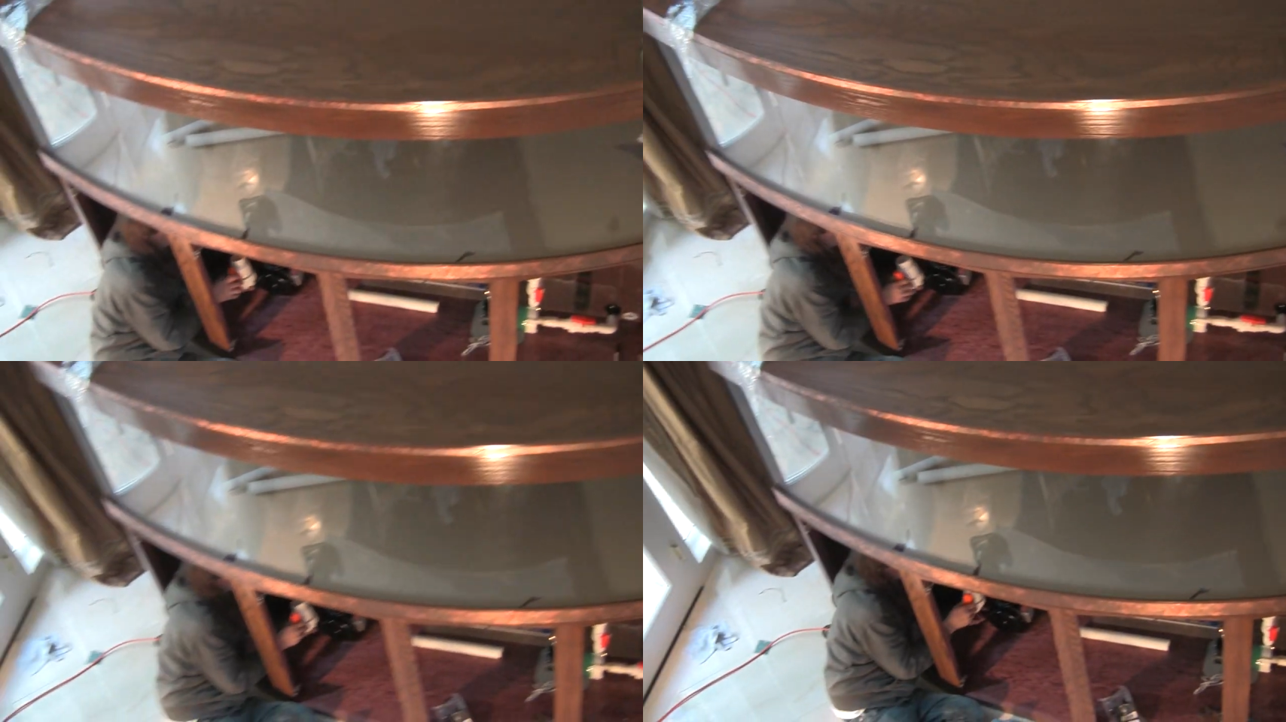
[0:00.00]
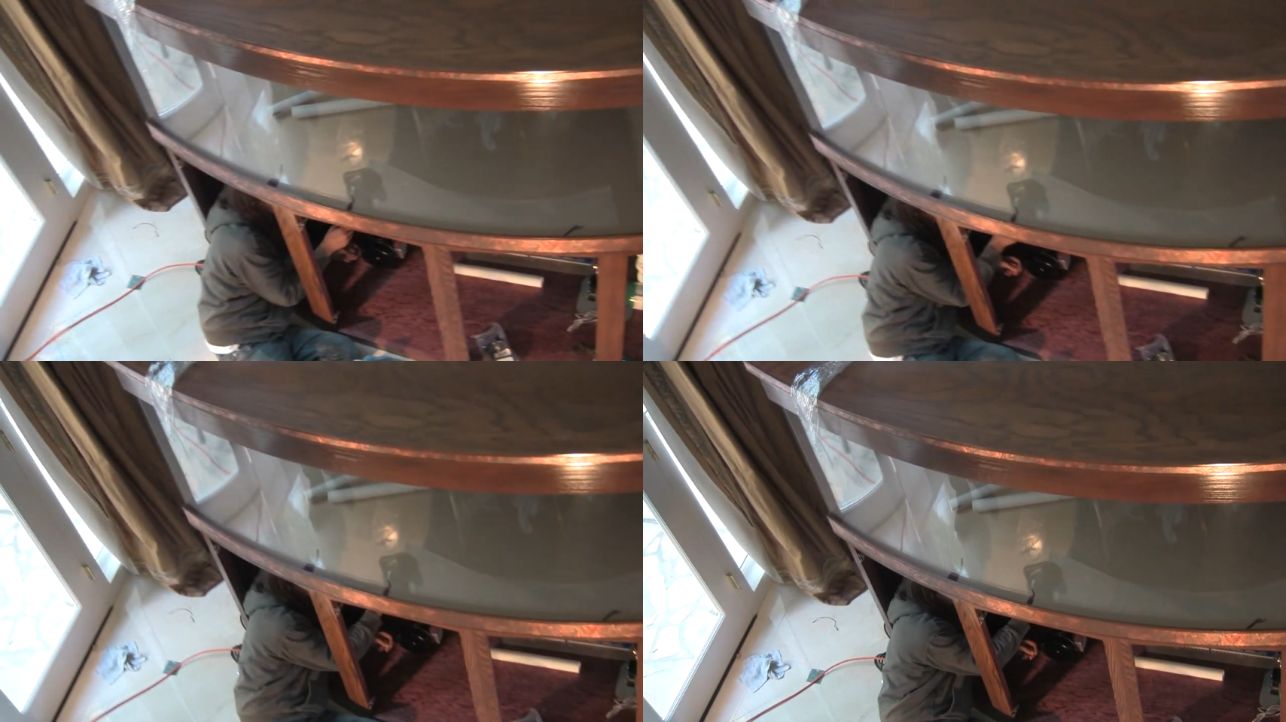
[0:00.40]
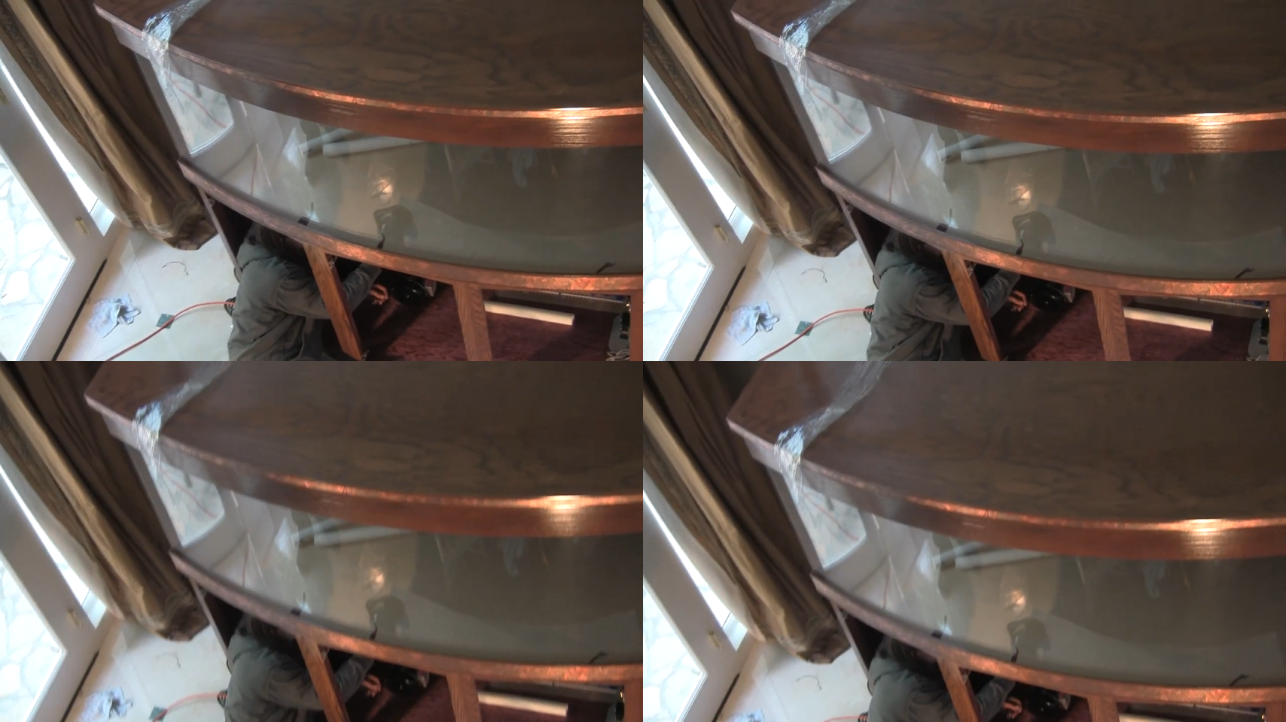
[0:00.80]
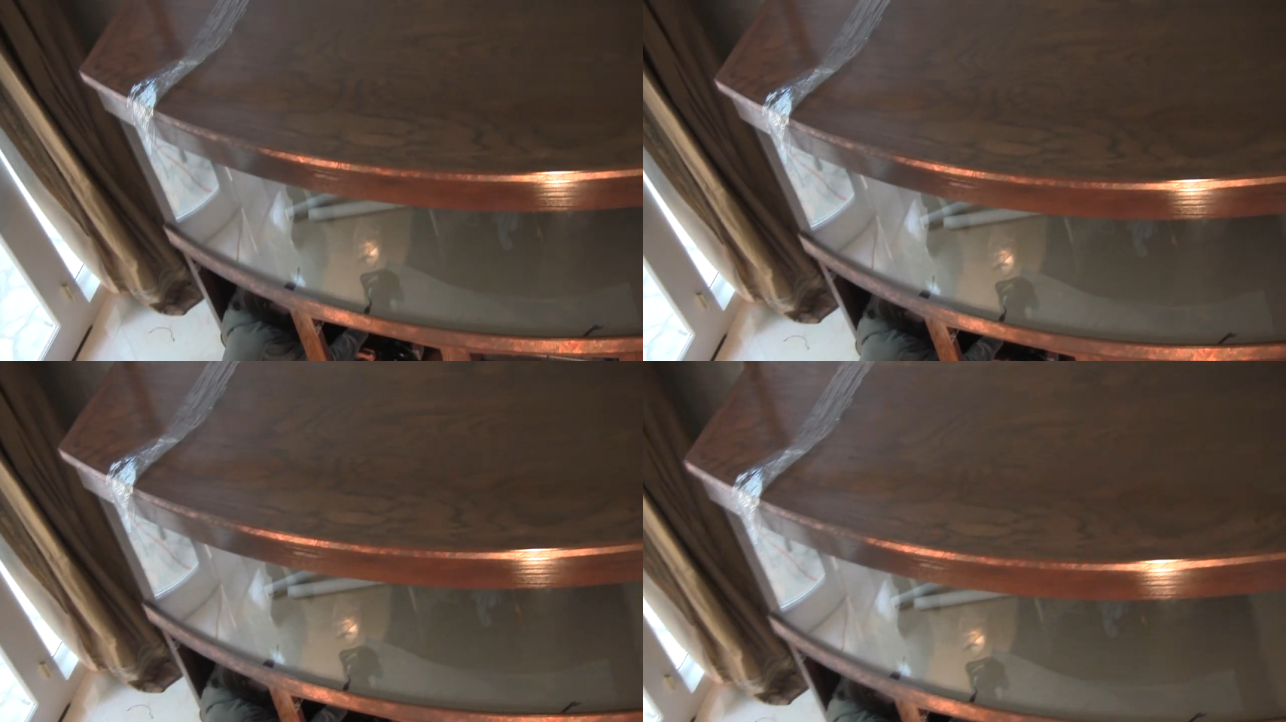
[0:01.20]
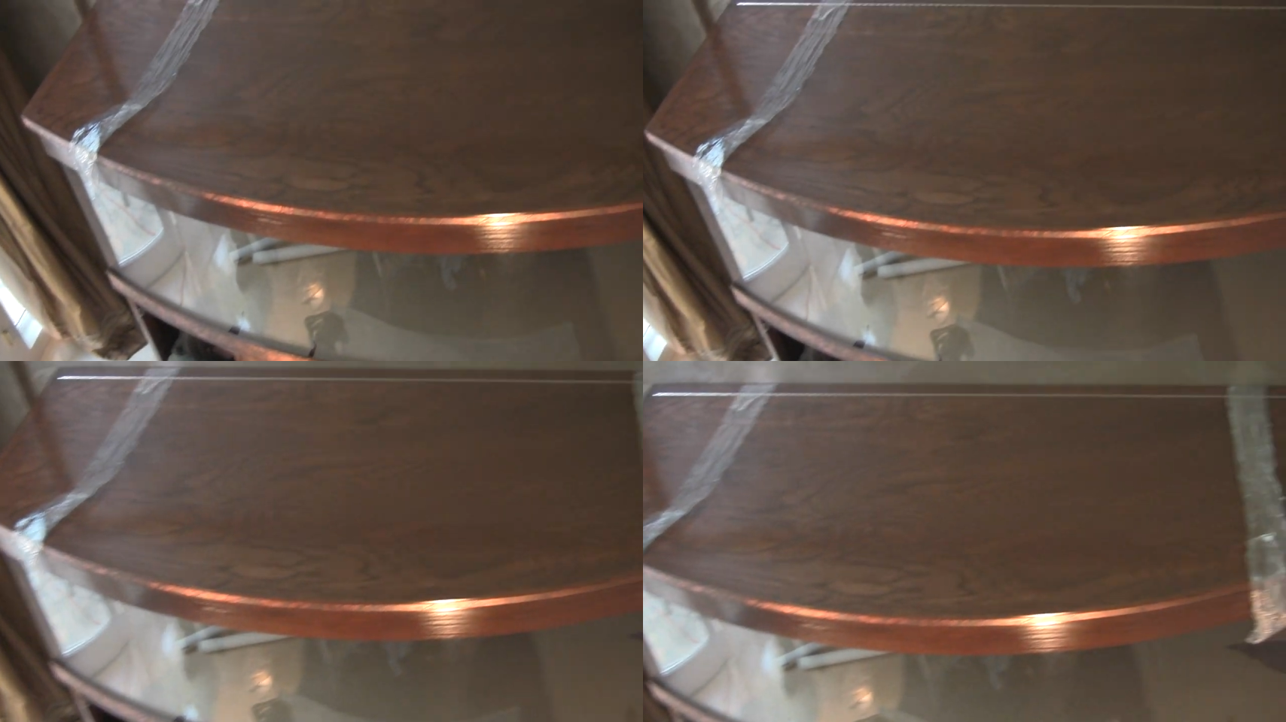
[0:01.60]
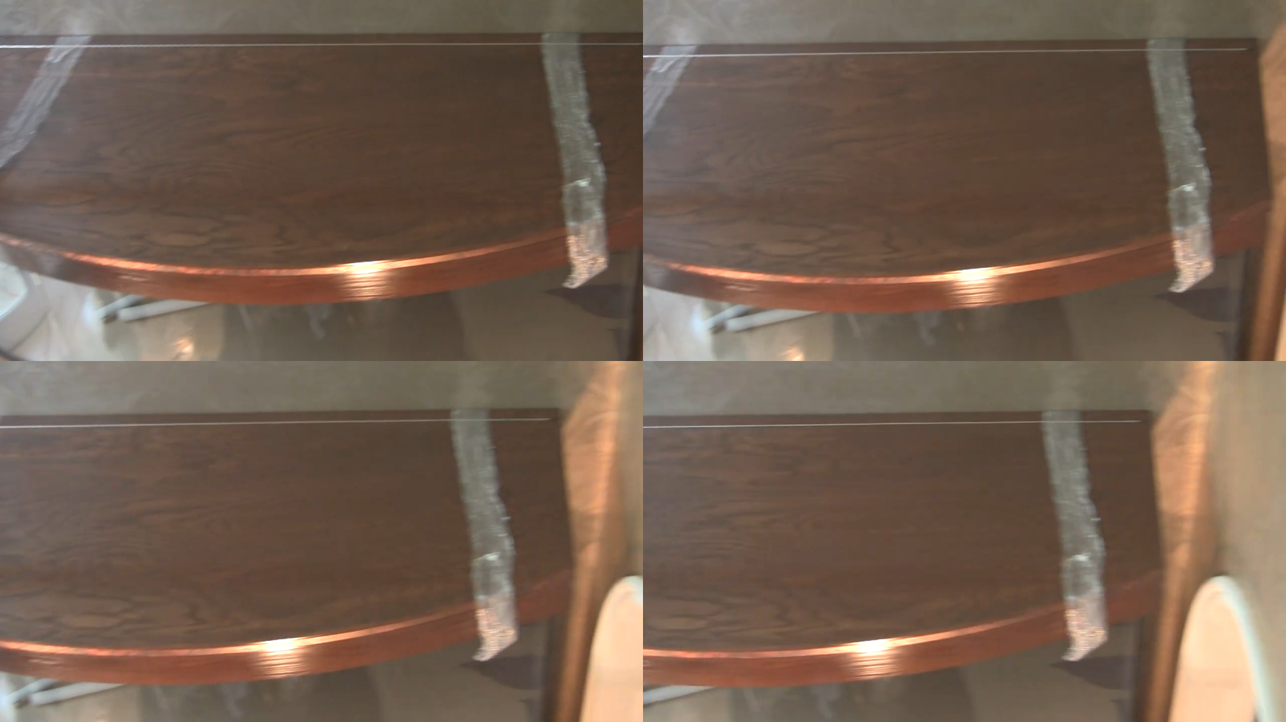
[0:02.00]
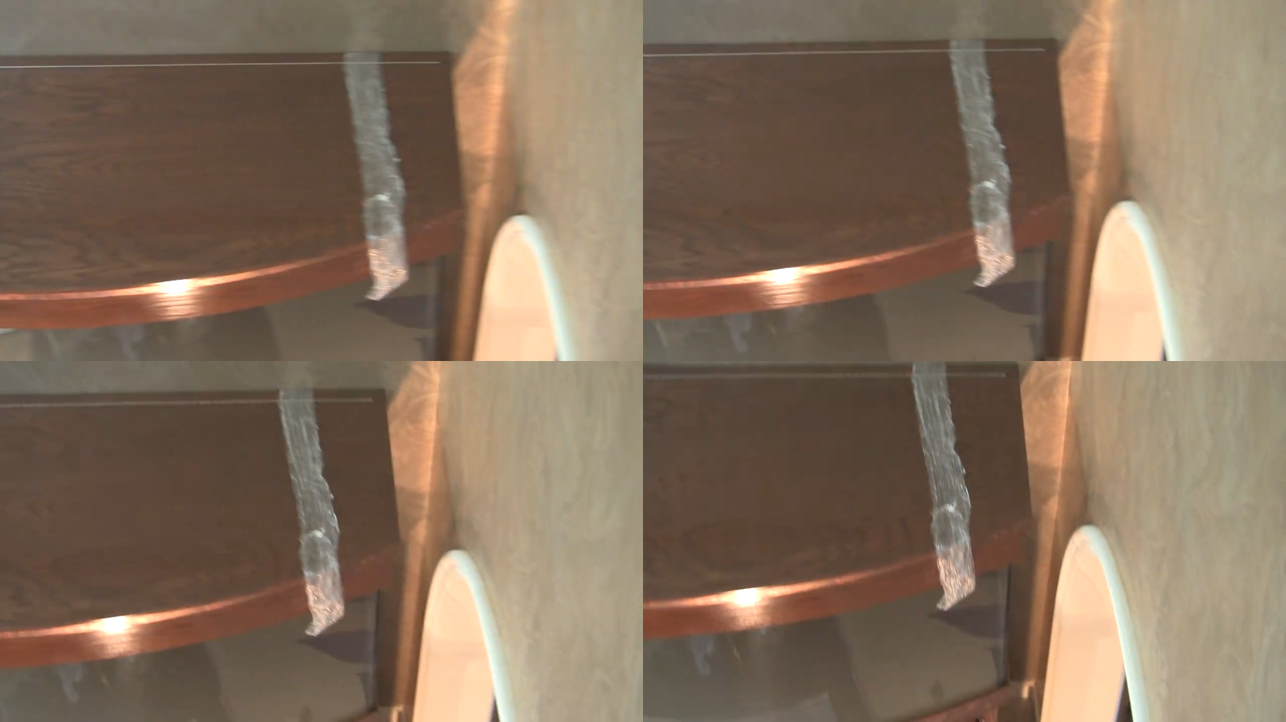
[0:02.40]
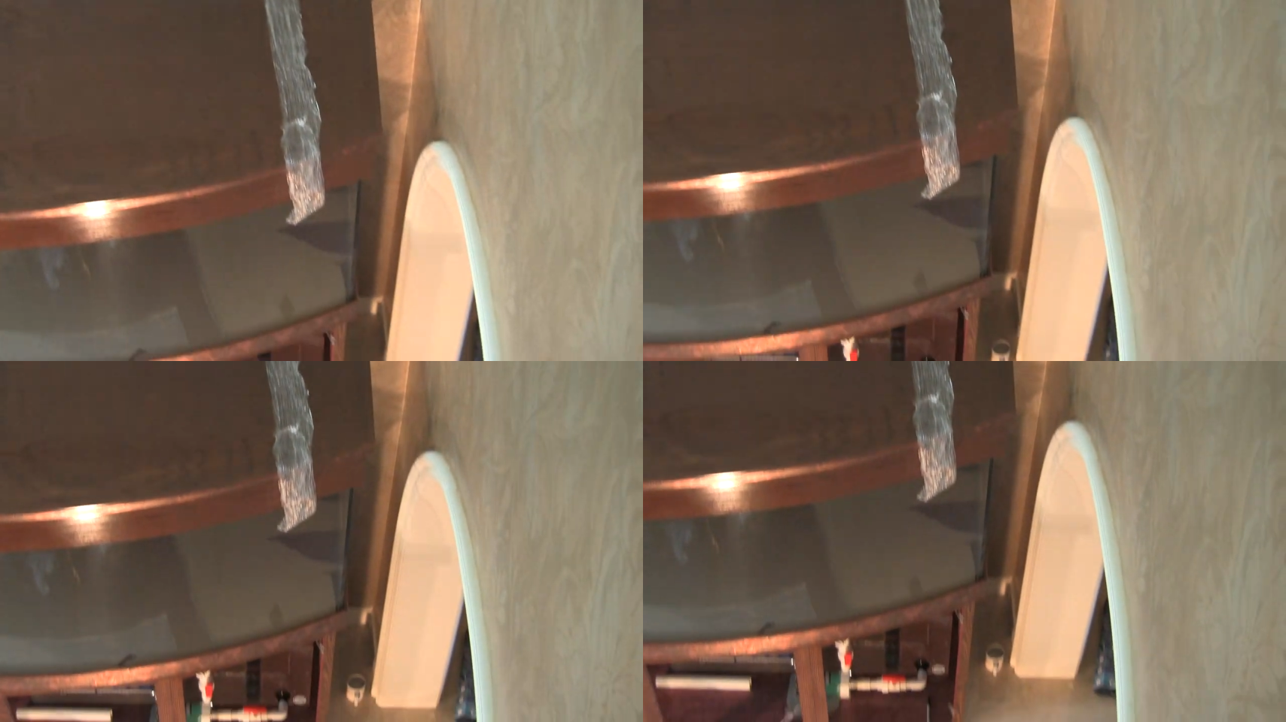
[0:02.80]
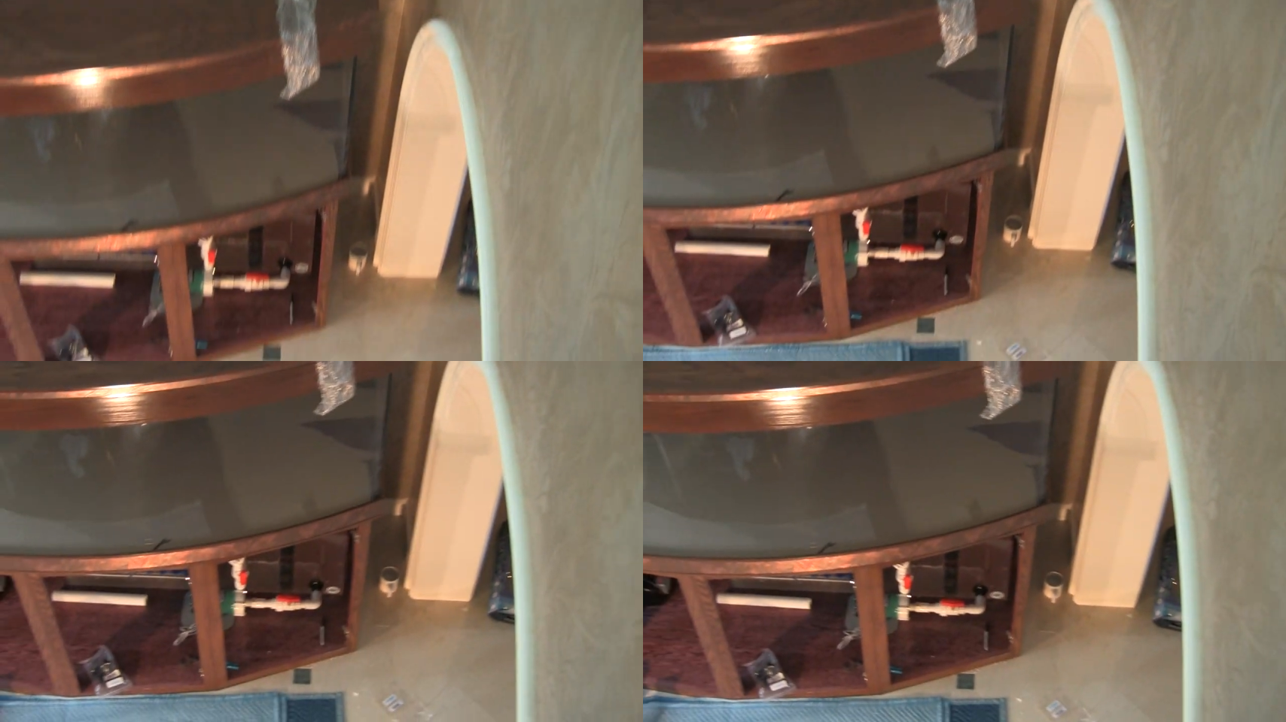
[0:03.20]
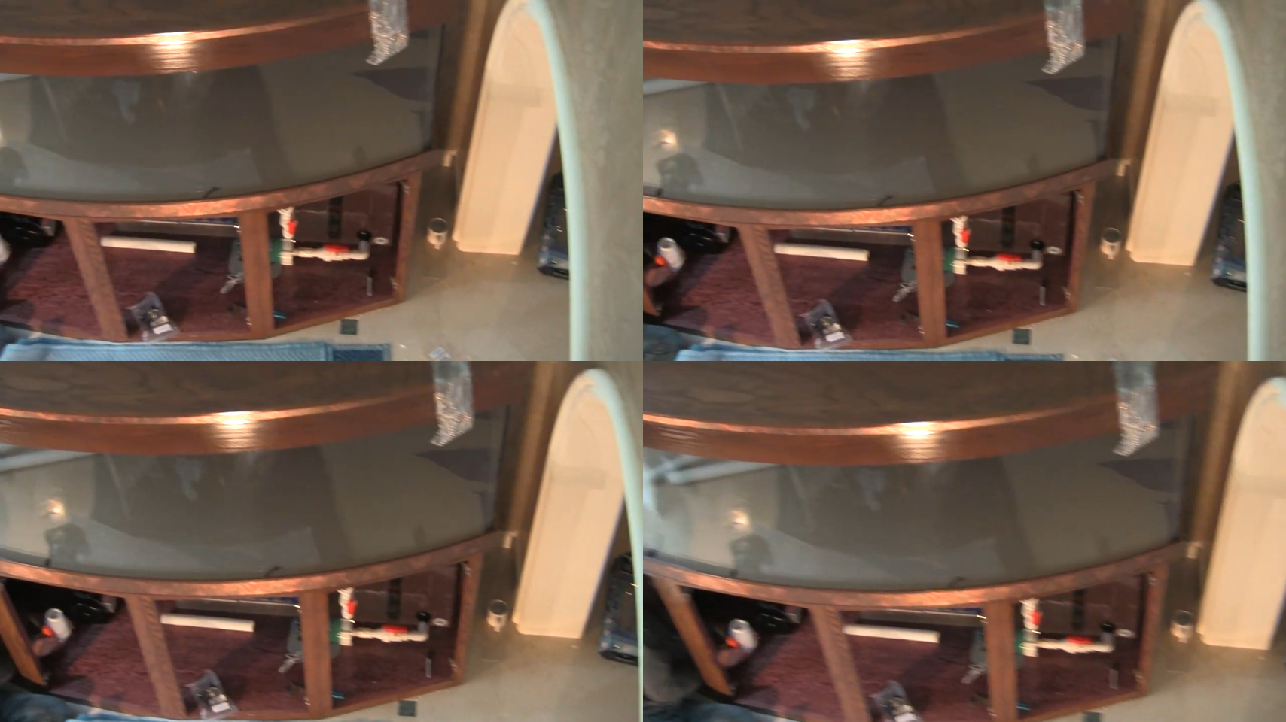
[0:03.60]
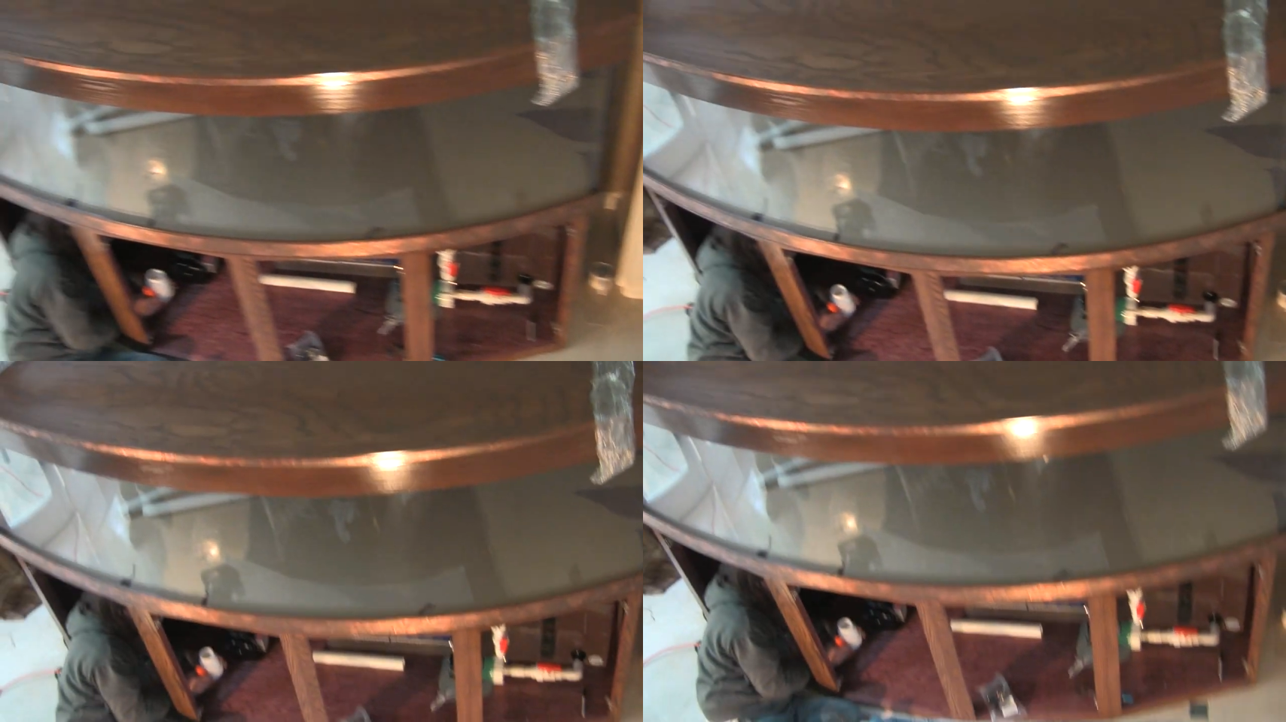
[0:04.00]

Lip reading: No face is visible, so there are no lips to read.